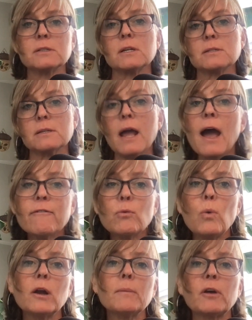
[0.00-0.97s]
doesn't have a
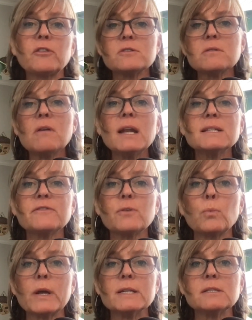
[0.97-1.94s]
watermark. There's a lot of
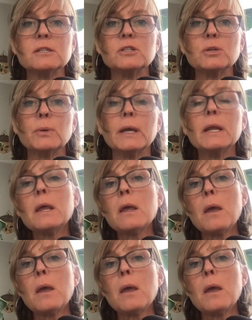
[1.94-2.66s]
different ways to do it.